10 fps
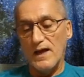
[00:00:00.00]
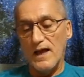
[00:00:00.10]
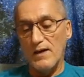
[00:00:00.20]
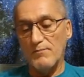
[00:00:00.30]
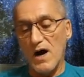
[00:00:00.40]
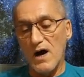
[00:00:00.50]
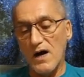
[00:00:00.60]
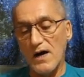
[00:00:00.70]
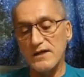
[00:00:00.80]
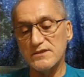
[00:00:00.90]
"am
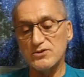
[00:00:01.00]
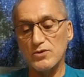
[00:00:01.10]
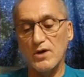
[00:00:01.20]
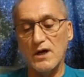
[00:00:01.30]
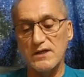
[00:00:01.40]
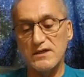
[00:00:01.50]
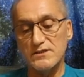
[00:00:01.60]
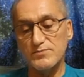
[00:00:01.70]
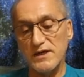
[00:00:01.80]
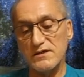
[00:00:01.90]
I so
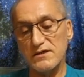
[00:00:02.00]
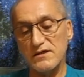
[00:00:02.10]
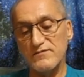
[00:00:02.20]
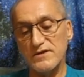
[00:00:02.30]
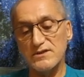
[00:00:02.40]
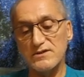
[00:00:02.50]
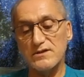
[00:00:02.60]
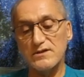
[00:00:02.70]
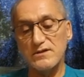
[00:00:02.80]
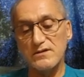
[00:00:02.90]
unexpected a
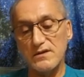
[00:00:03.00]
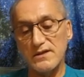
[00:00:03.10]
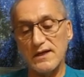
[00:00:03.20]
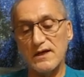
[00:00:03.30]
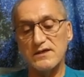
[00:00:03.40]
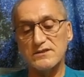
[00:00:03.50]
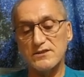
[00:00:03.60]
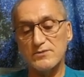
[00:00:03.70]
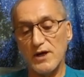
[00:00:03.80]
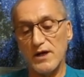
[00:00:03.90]
visitor that I
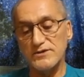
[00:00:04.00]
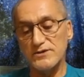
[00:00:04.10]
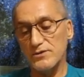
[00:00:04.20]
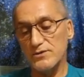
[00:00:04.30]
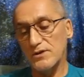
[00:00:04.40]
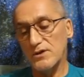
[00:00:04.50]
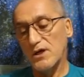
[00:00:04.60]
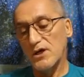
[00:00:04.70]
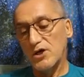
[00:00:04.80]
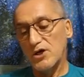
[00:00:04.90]
surprise you?
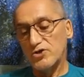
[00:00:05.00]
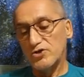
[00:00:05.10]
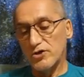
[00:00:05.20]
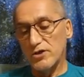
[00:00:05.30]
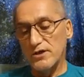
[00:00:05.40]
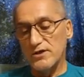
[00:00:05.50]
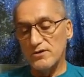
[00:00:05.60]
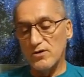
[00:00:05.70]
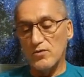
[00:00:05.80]
Surely you know